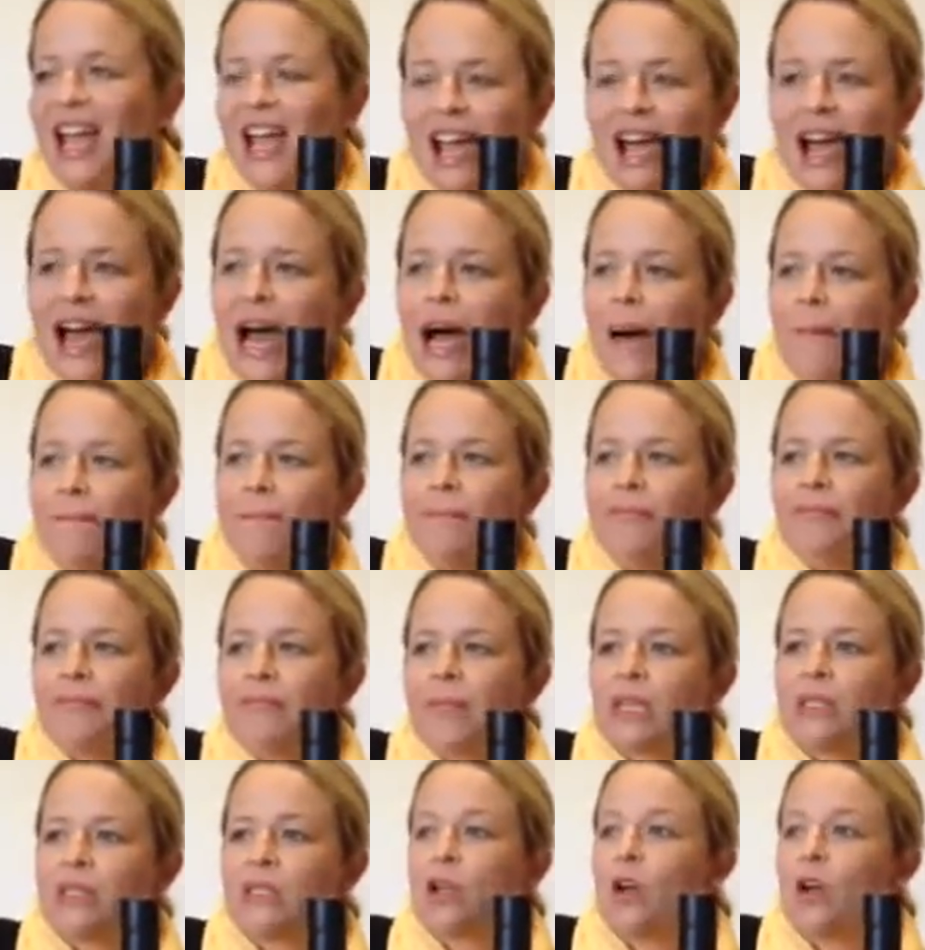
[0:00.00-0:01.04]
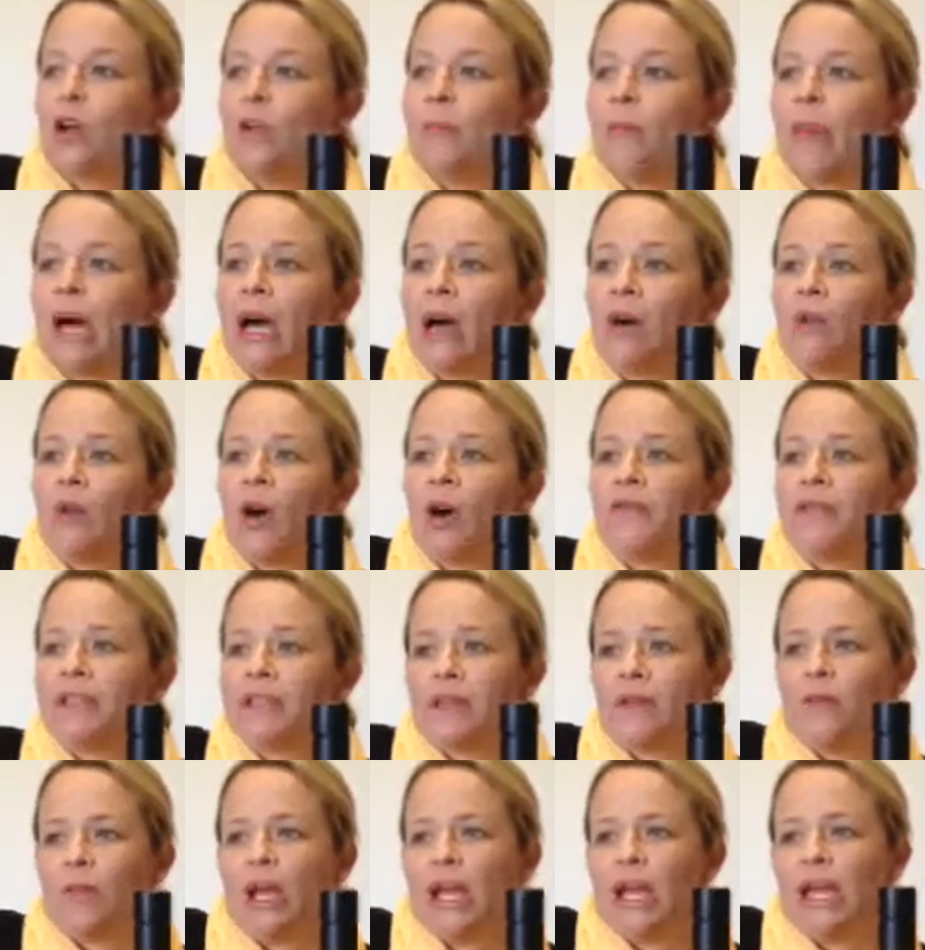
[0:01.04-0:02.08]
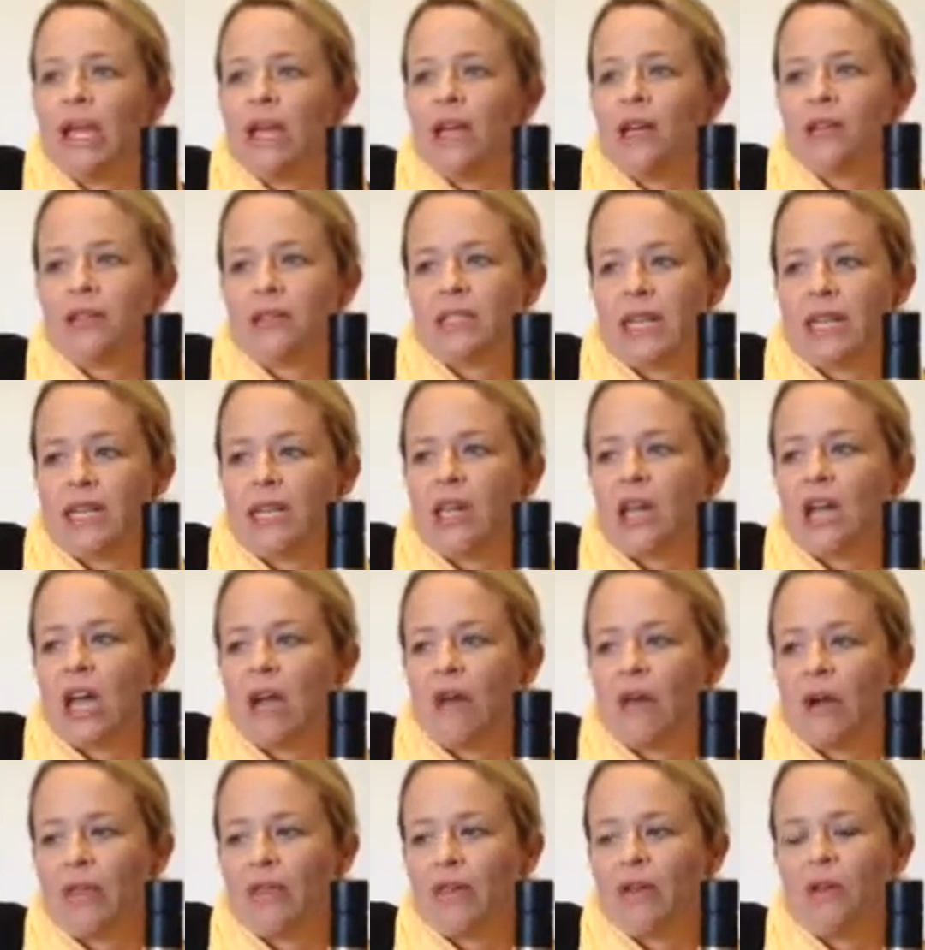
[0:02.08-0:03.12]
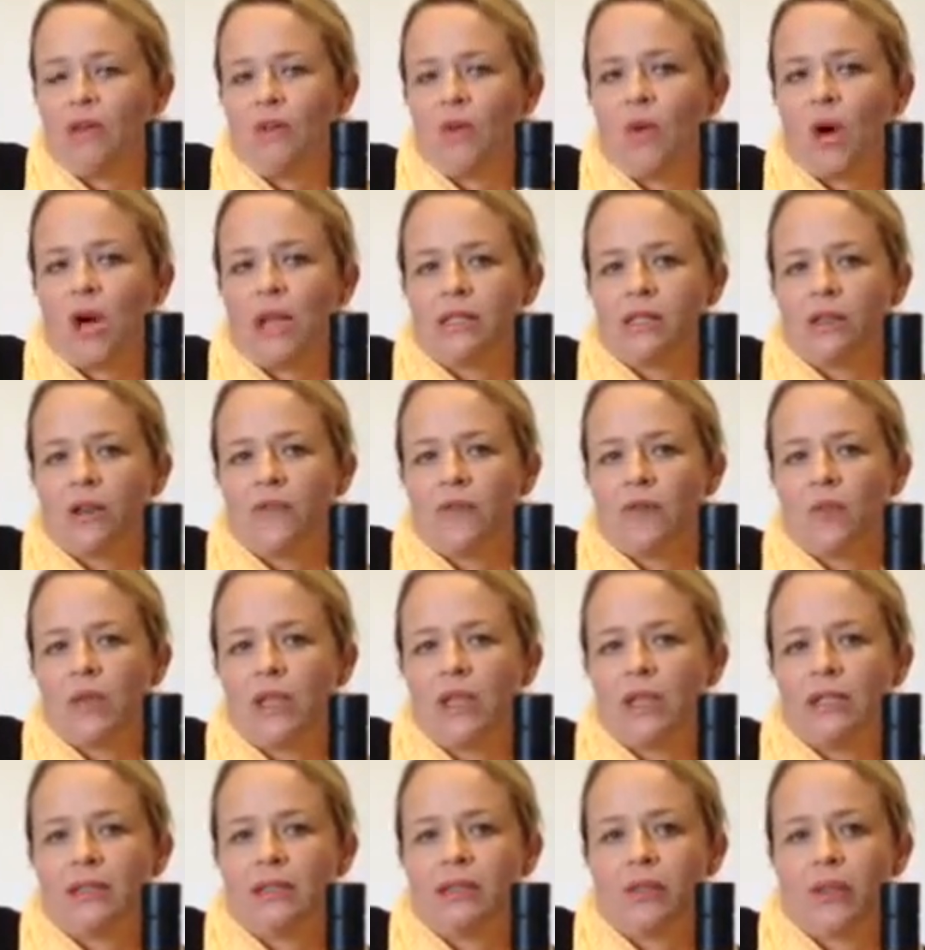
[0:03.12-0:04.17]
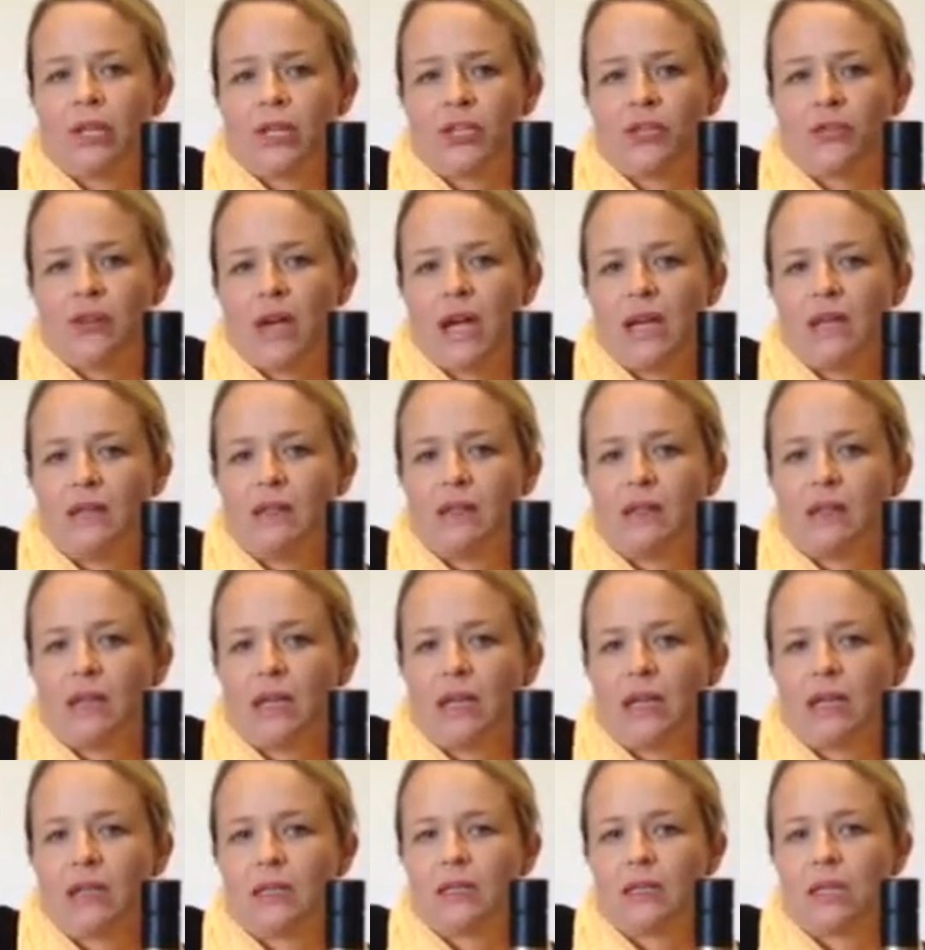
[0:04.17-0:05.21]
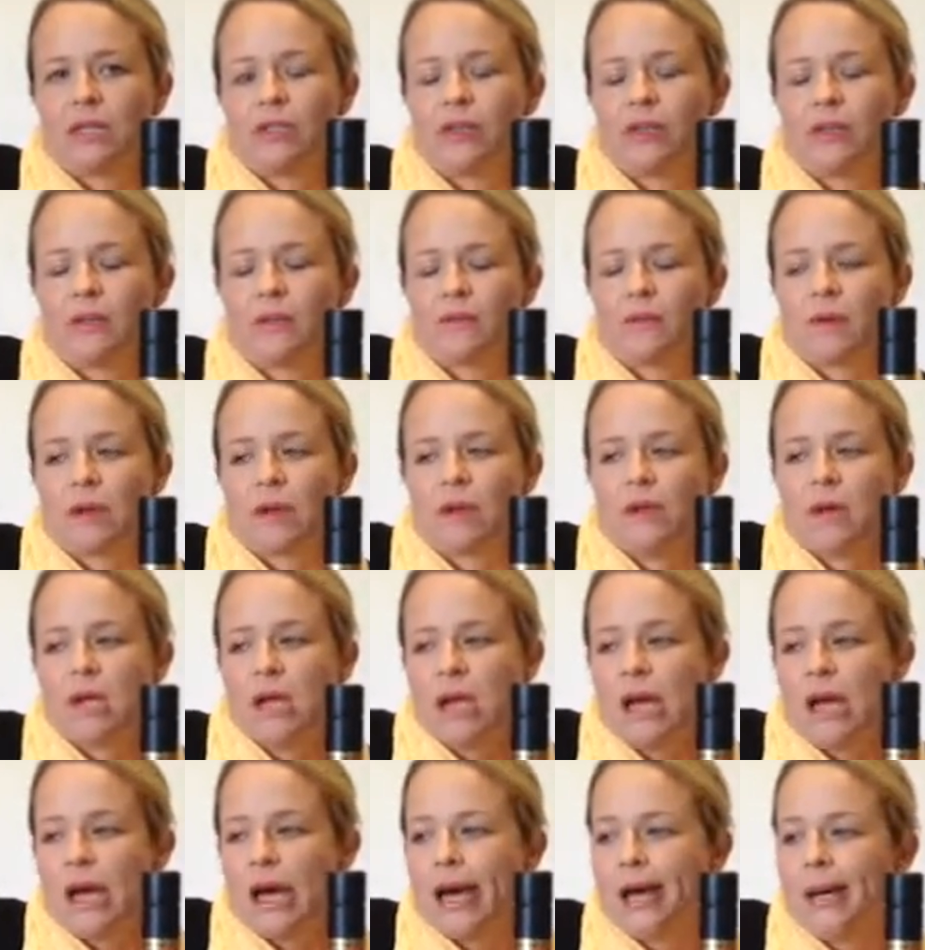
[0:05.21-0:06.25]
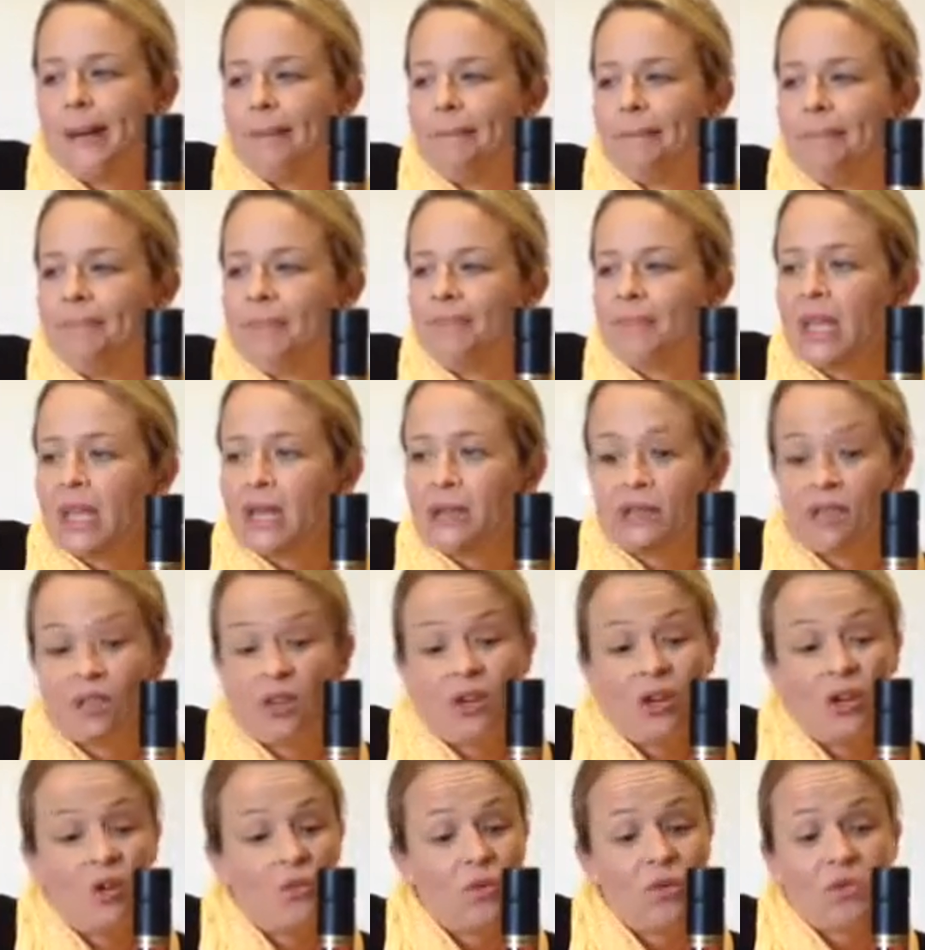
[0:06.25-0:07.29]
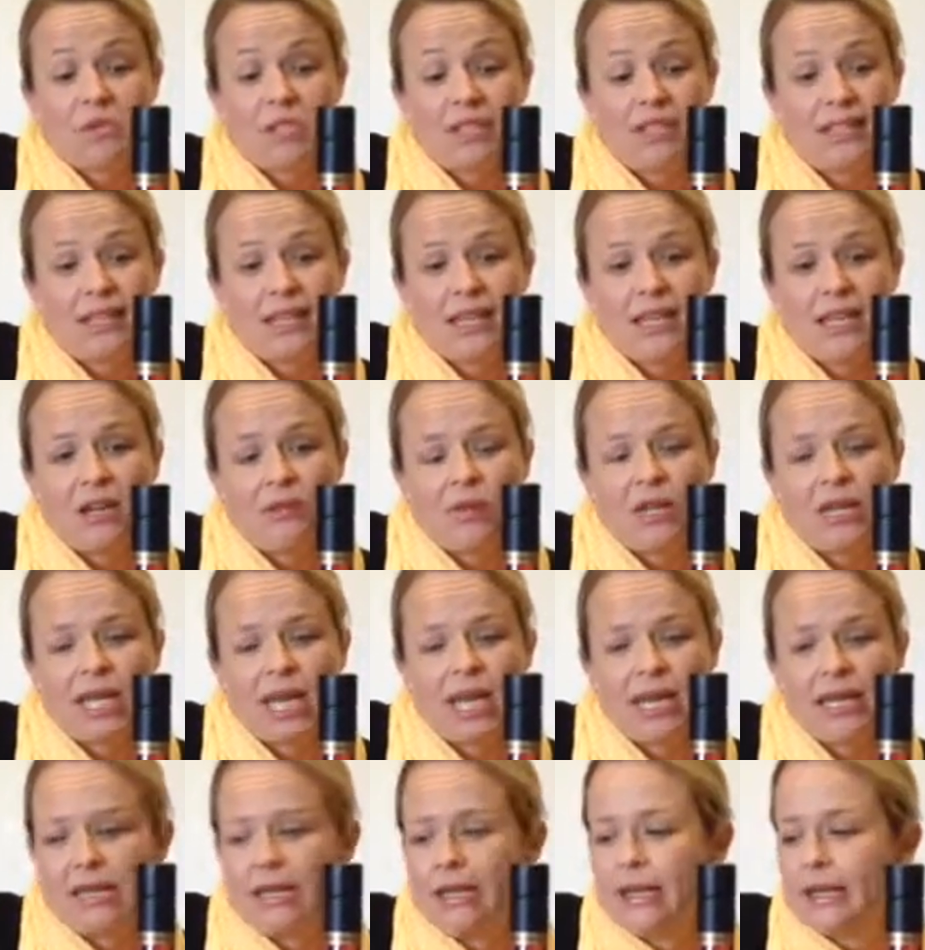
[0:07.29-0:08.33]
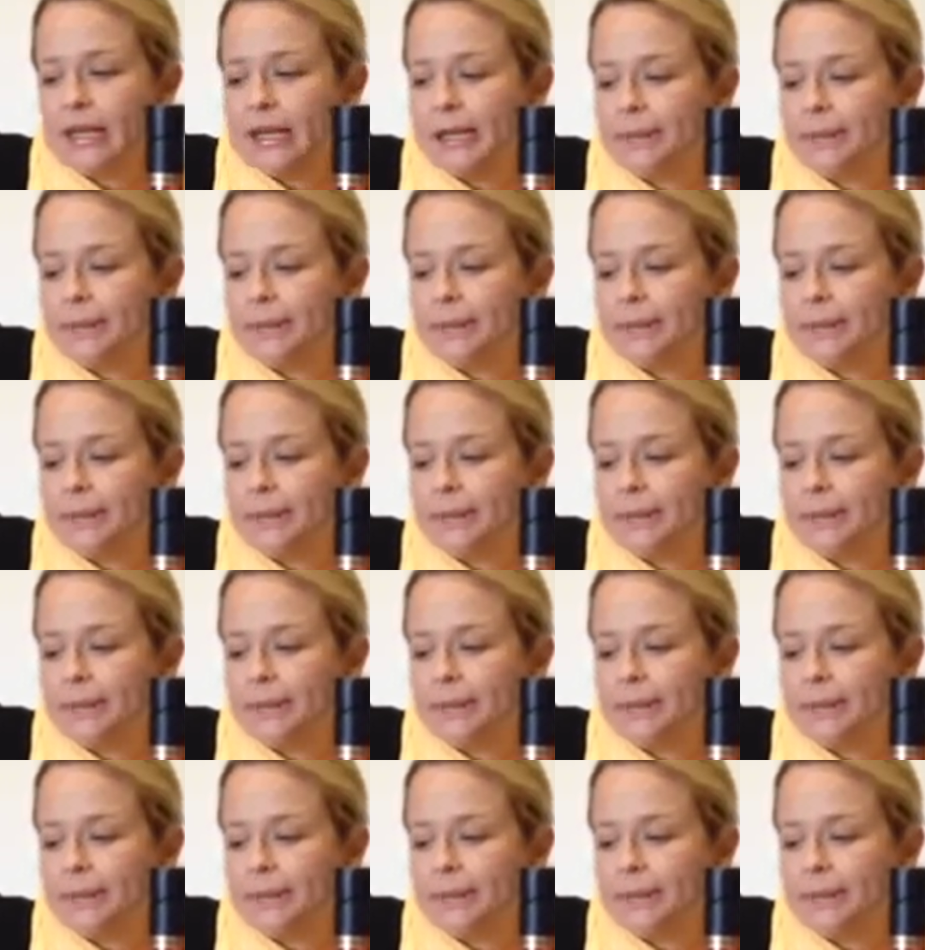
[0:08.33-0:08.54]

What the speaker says: But obviously we're taking our other wines over with us, so our Shiraz and etc. as well. So we'll just see. We had